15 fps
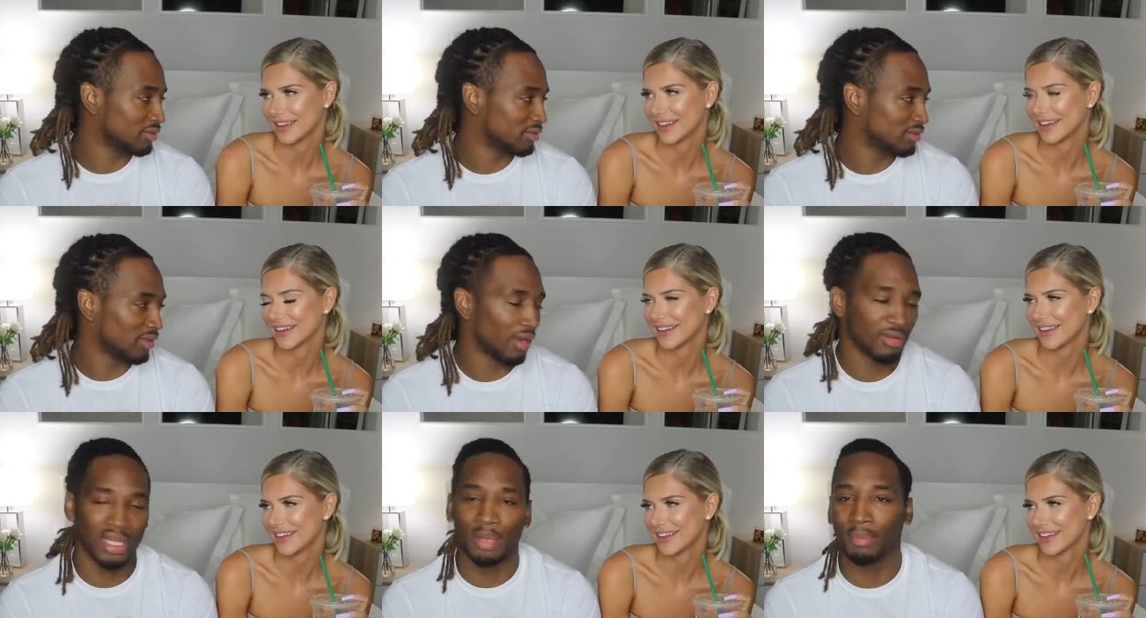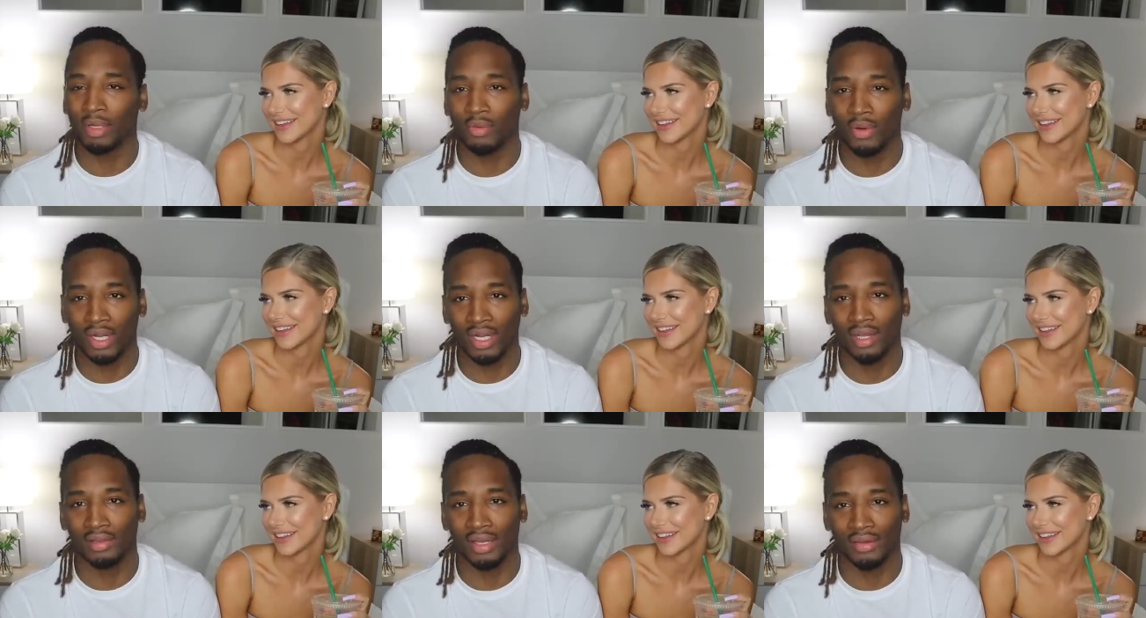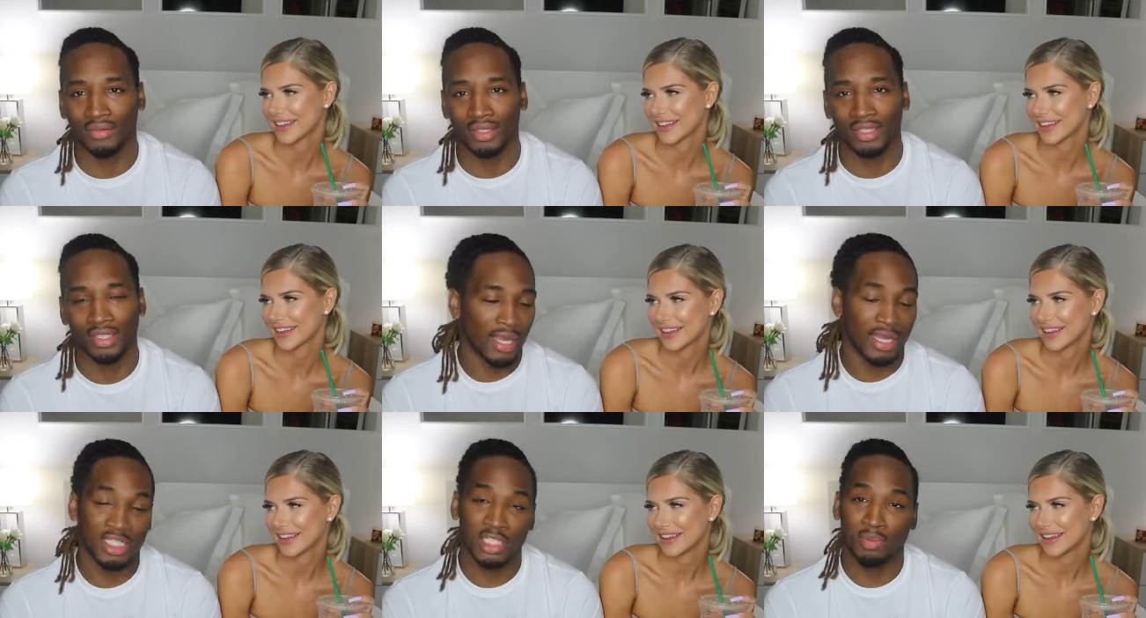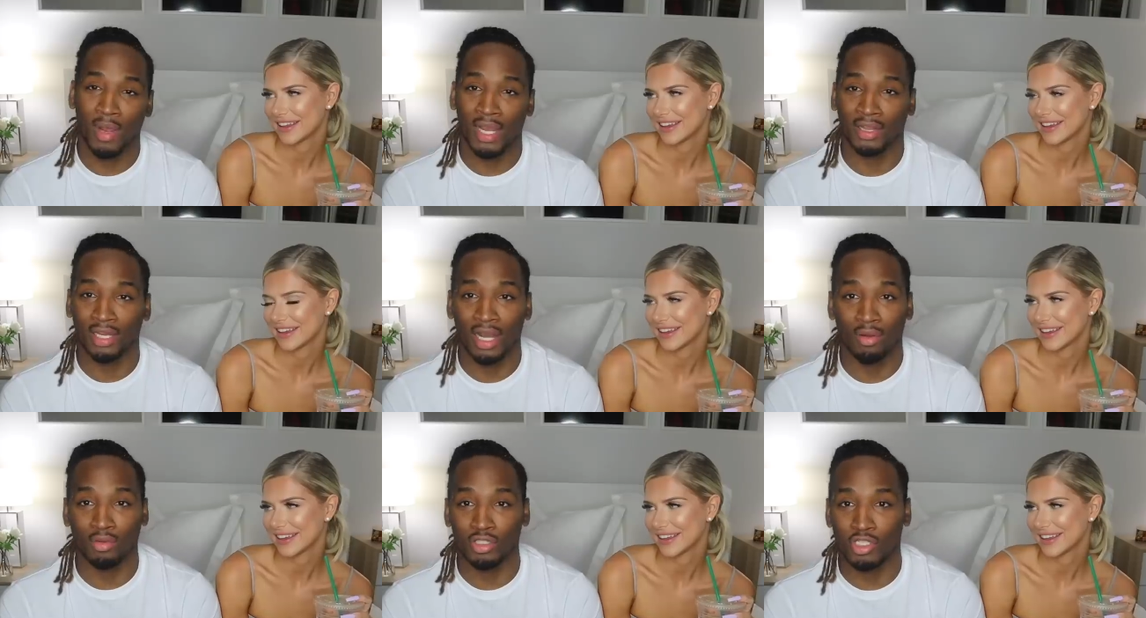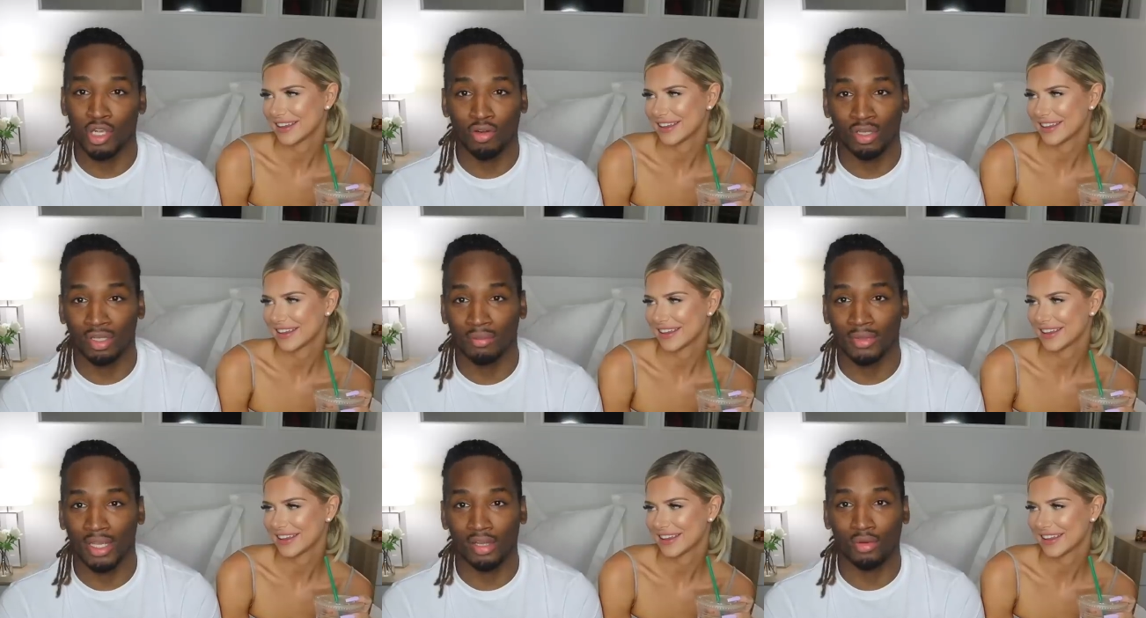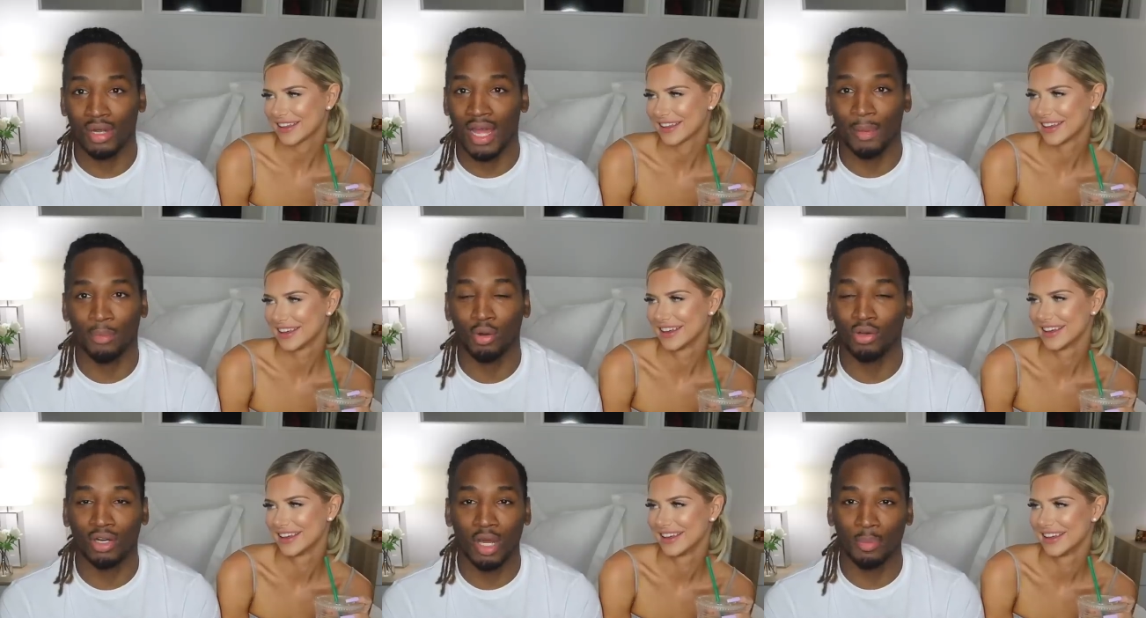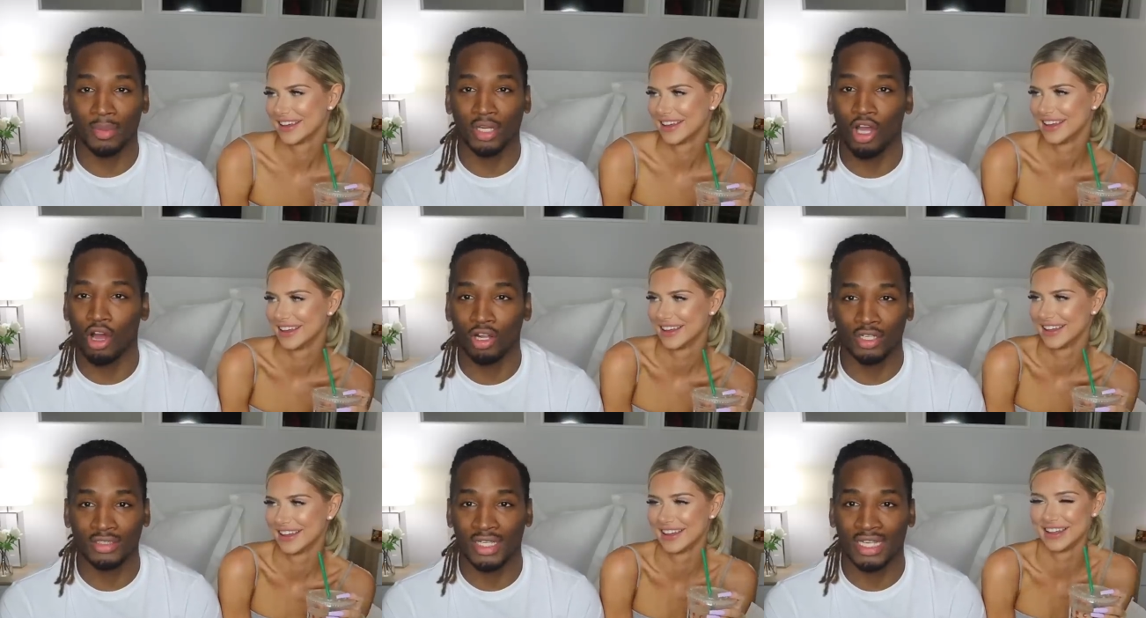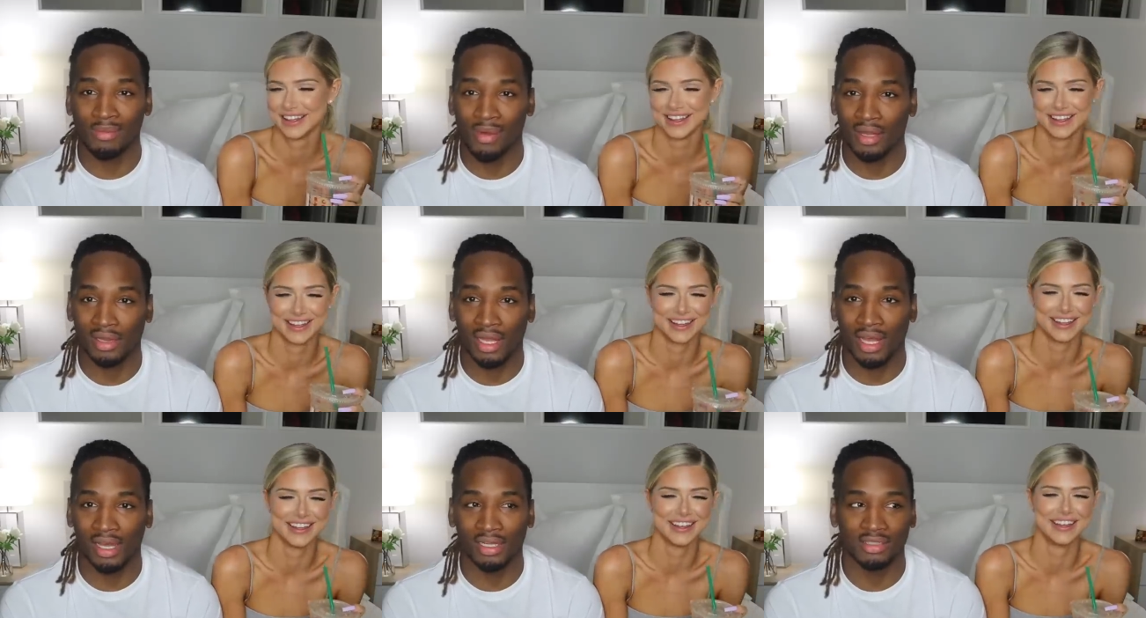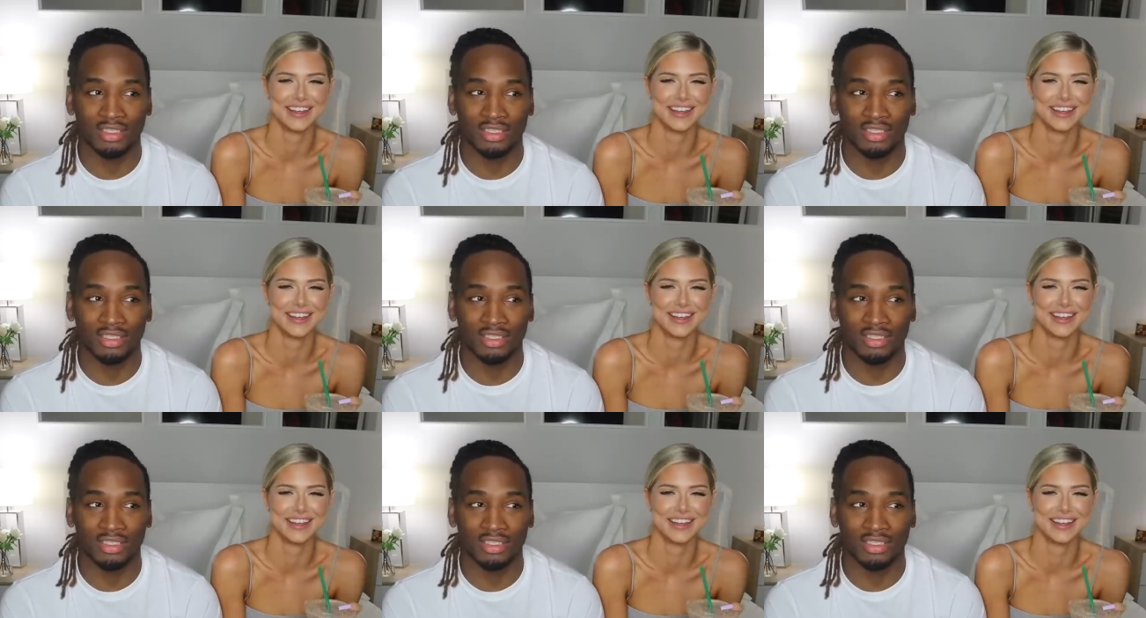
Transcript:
Speaker 1: Uh -huh. I was like, be ready at seven. I guess she probably thought I was joking because when I pulled up and called her and said, come outside,